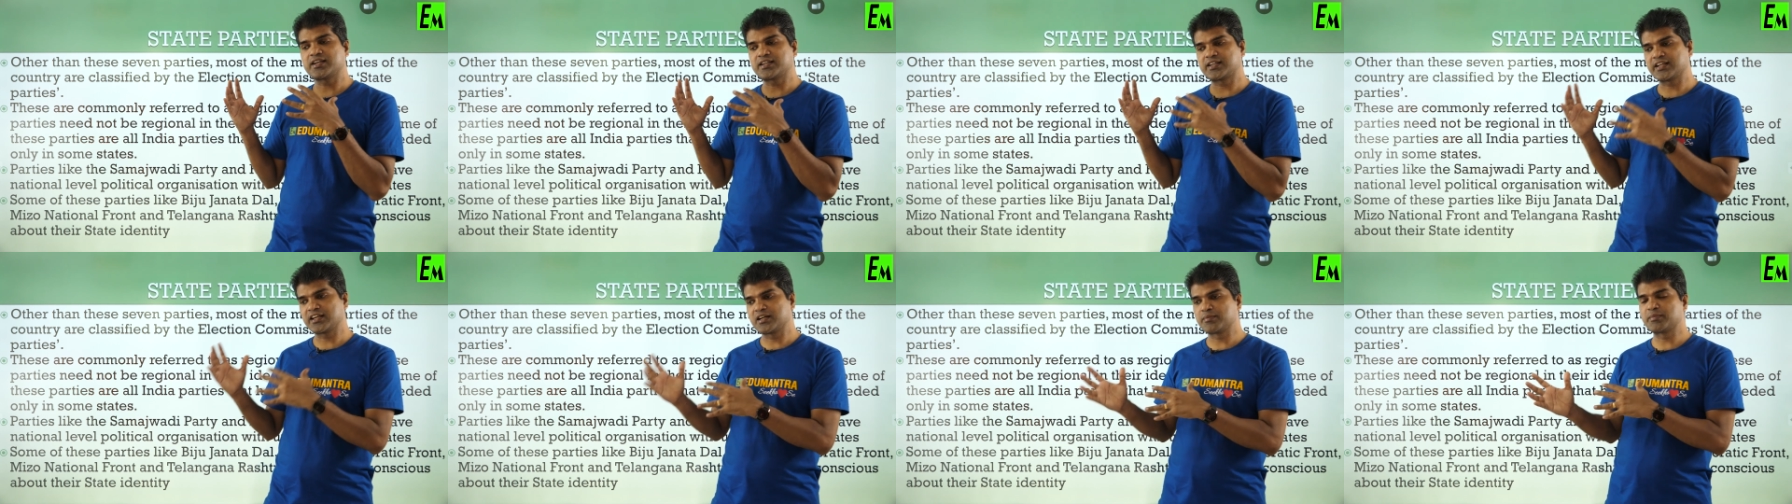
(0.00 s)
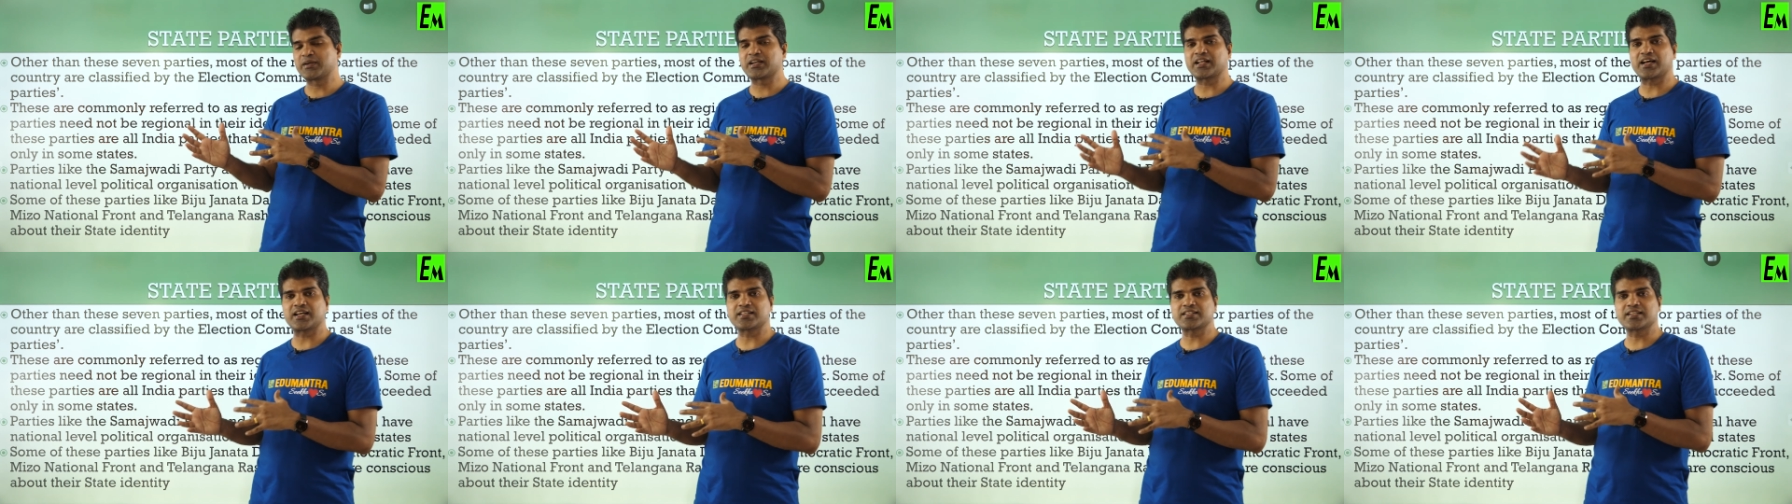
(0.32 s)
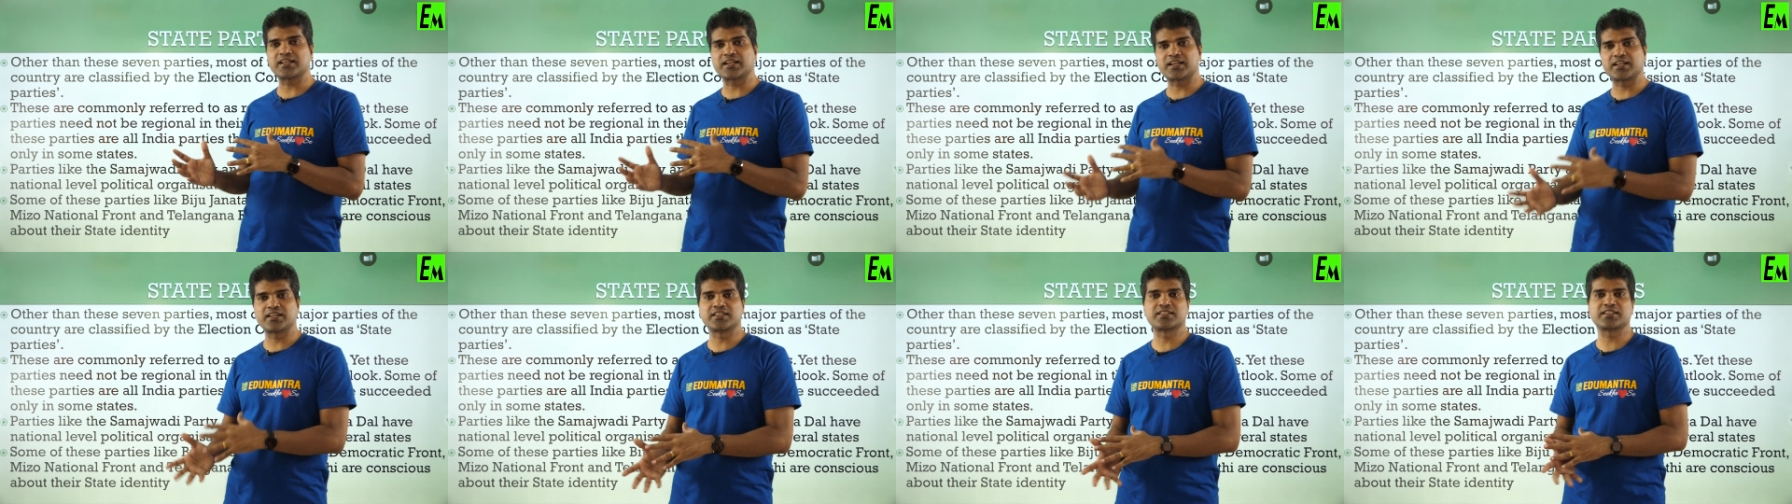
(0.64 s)
term it as
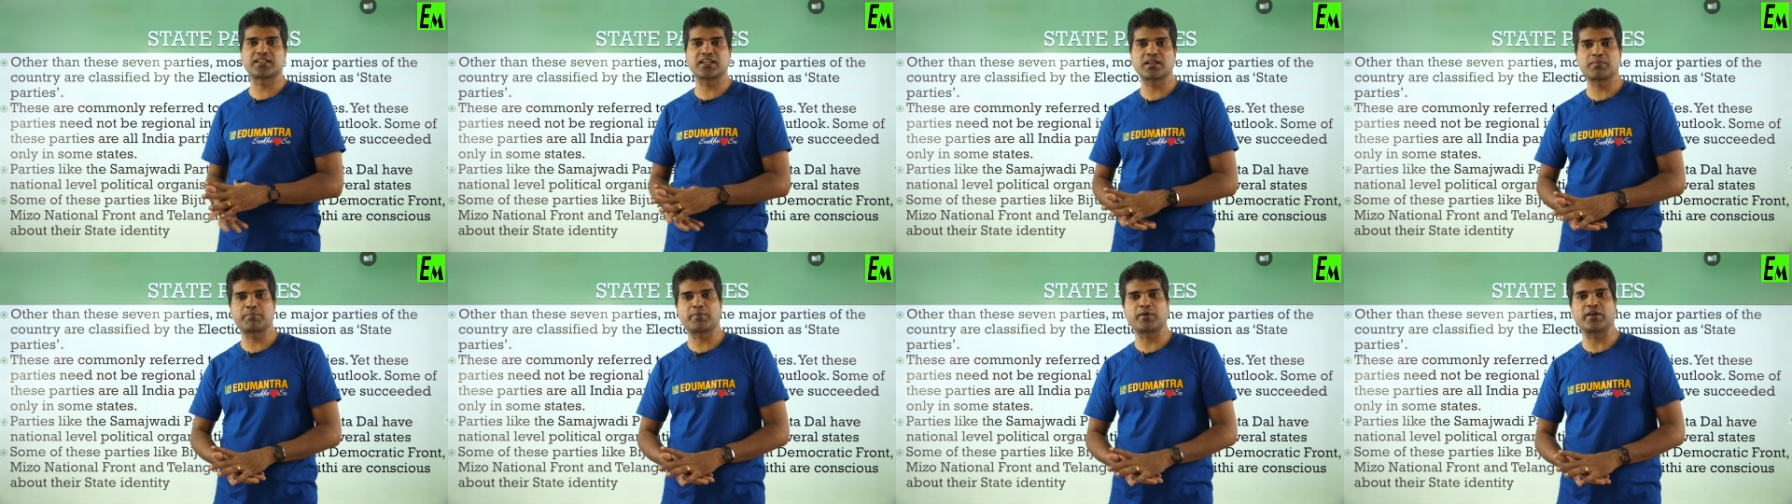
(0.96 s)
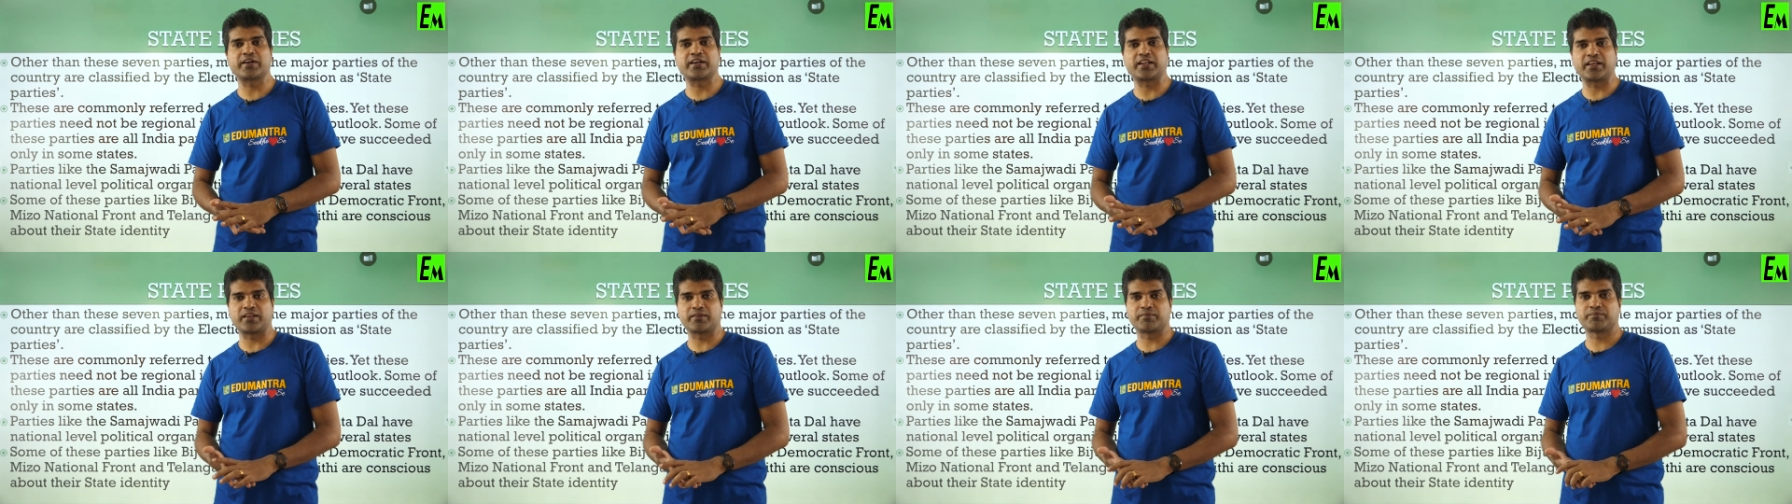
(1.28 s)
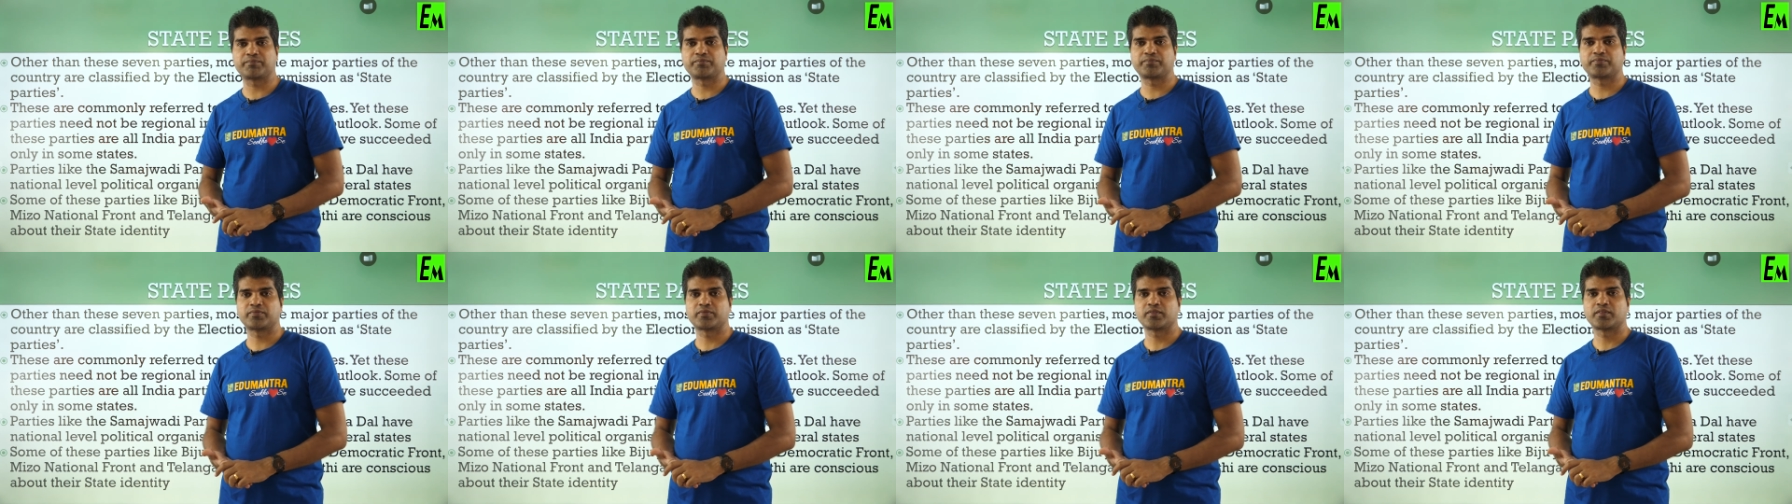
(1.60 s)
a regional party.
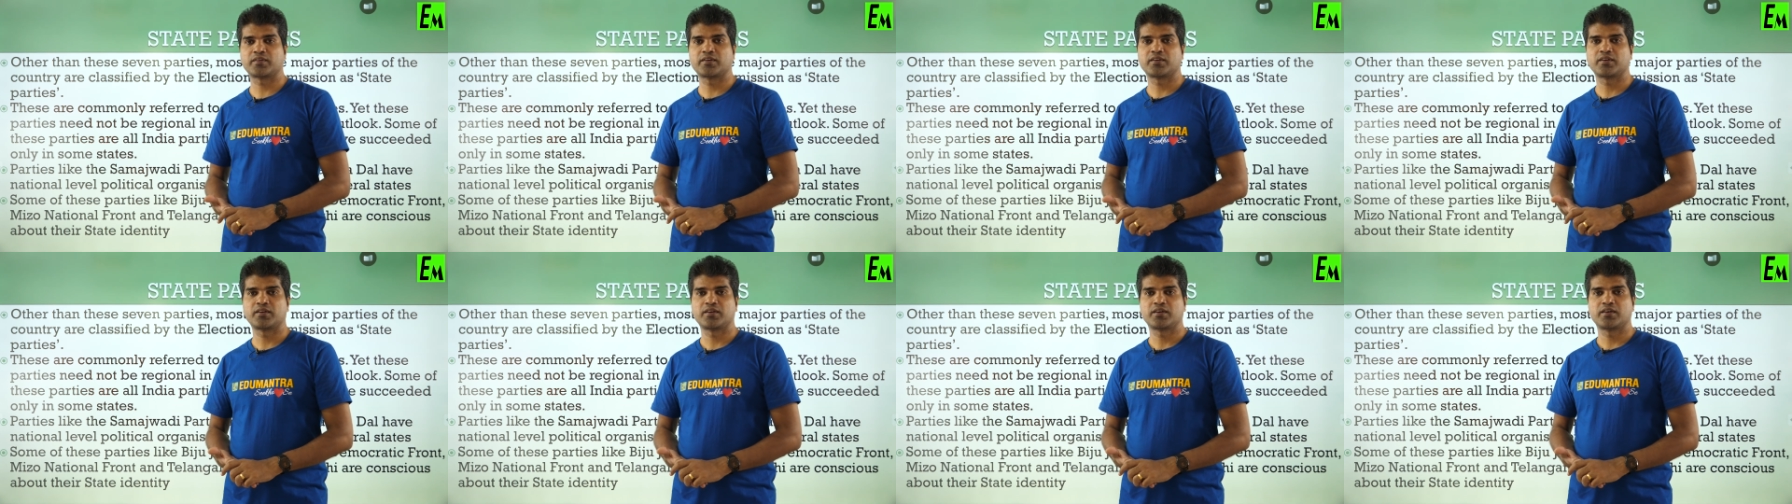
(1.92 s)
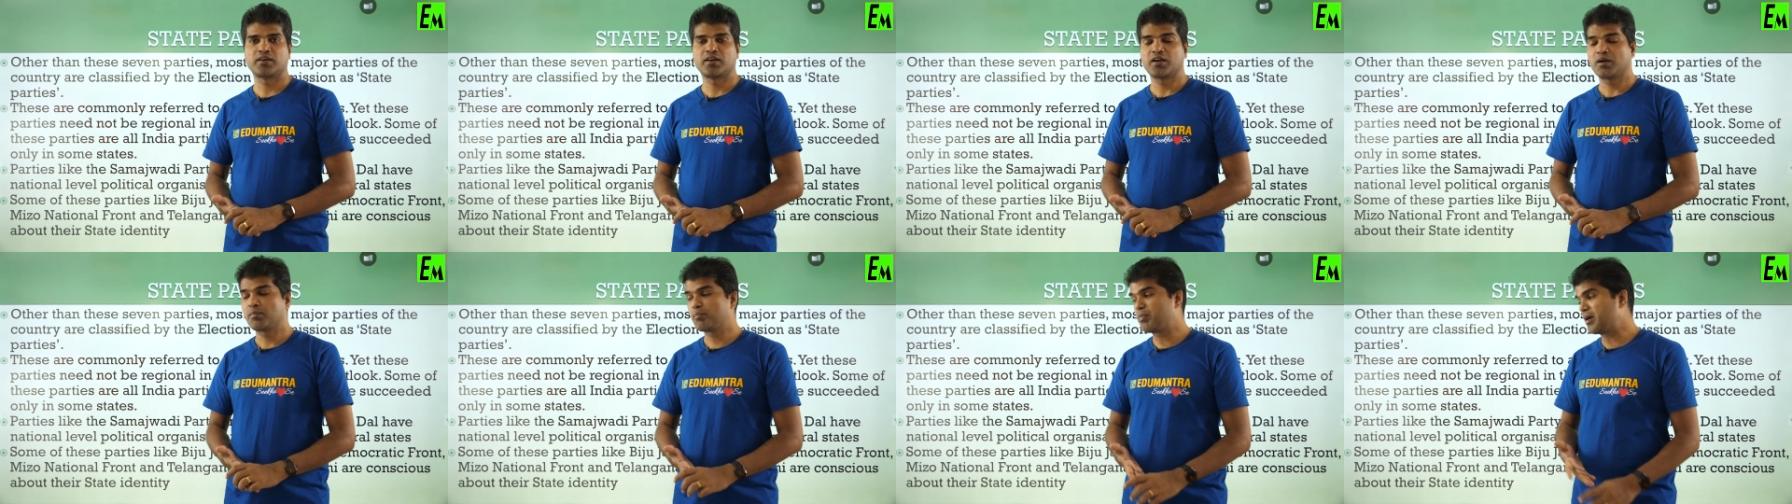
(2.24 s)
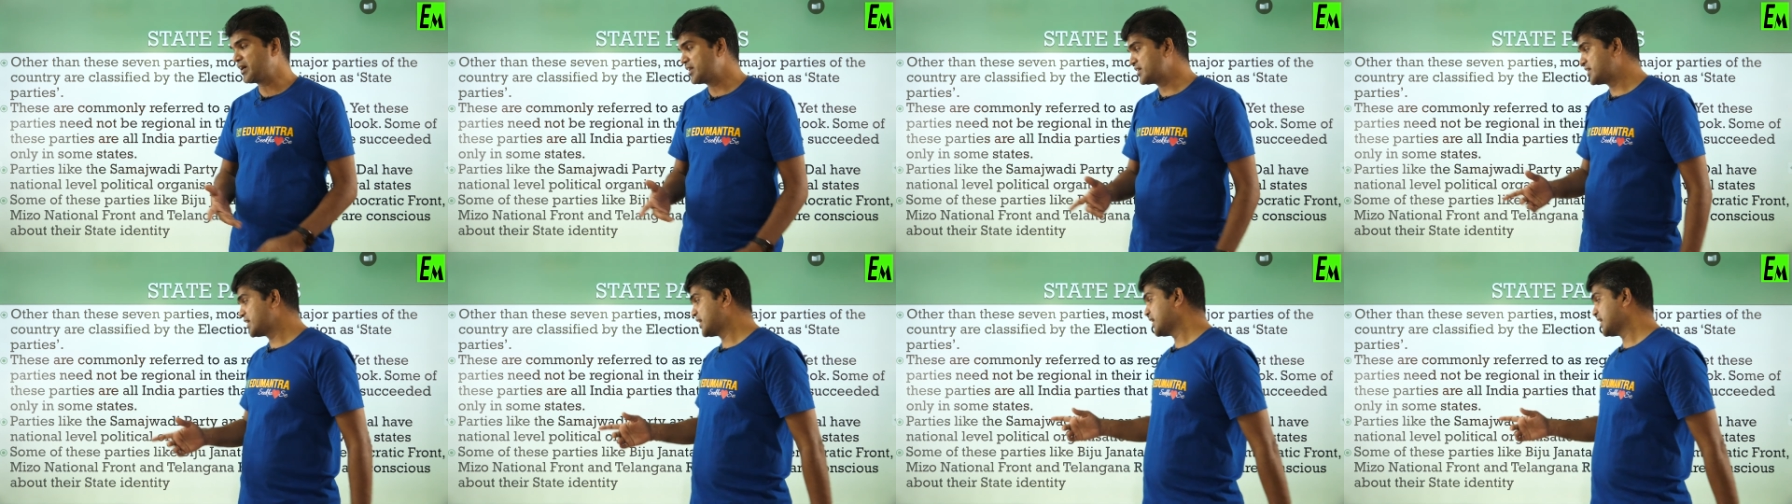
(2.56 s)
But